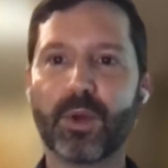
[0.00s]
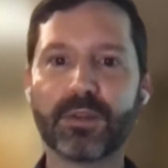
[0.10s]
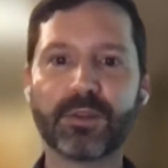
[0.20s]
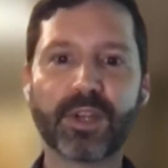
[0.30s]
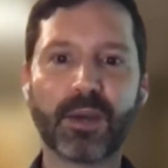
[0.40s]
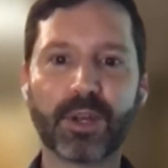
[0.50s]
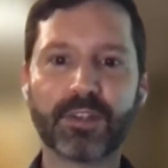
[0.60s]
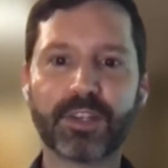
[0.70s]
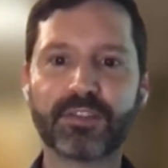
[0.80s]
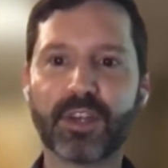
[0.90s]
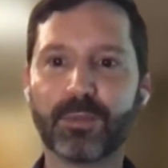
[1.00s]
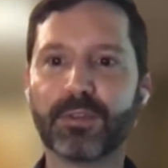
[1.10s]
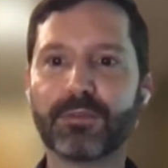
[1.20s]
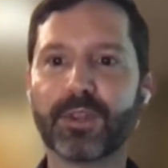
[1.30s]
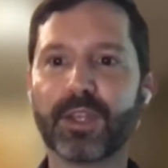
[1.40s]
One other thing I want to touch on
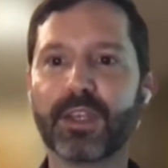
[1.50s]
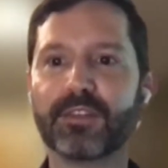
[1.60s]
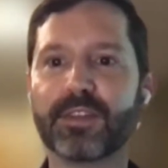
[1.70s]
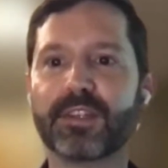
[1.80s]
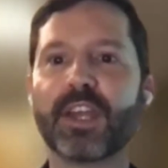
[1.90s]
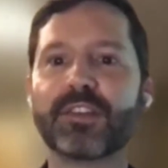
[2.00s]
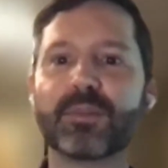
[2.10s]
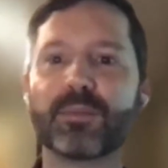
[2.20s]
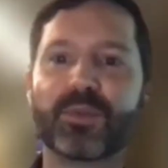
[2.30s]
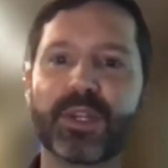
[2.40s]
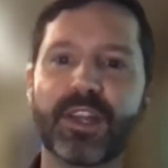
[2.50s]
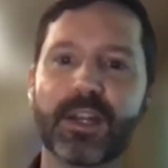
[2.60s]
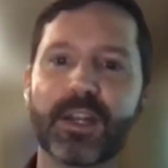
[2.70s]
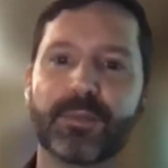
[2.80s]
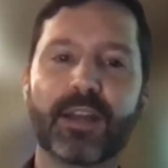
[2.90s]
briefly is the tension between
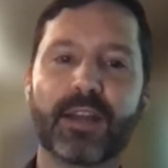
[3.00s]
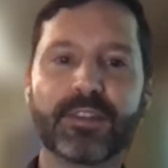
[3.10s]
data